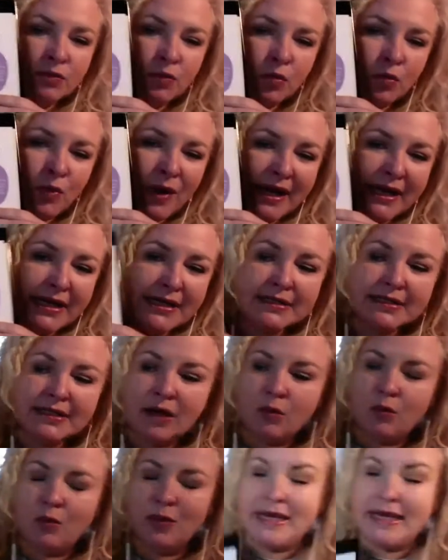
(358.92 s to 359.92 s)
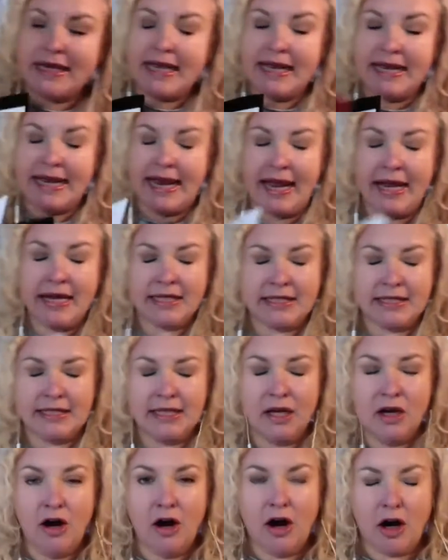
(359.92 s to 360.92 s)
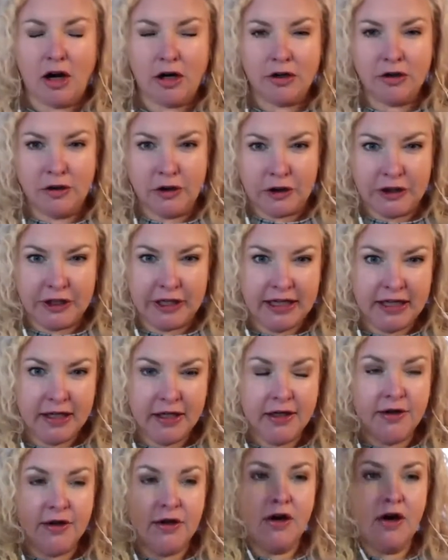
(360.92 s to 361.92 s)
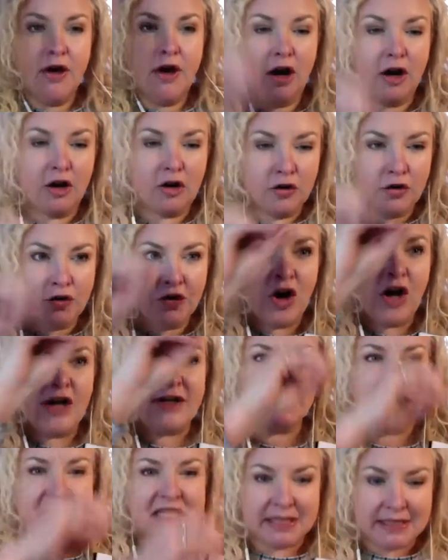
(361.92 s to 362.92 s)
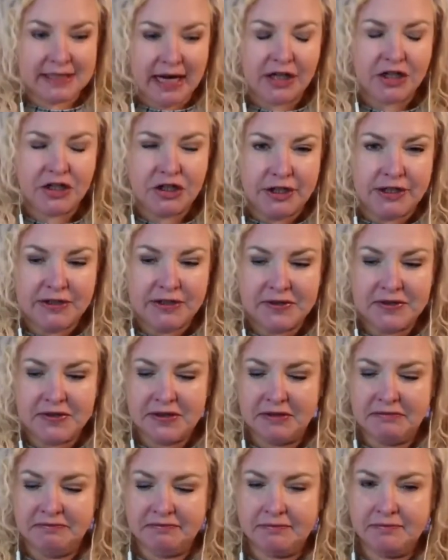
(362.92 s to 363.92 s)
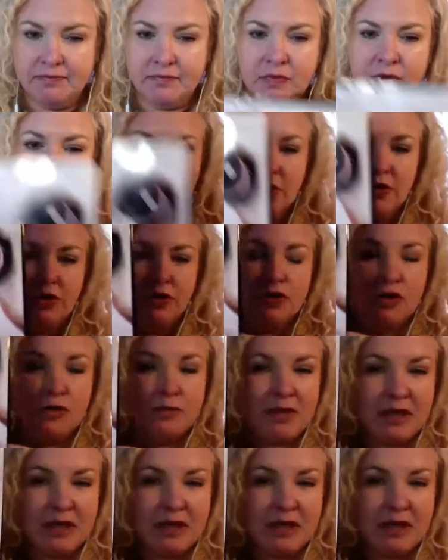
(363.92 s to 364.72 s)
ways that we connect our learning across the sections. So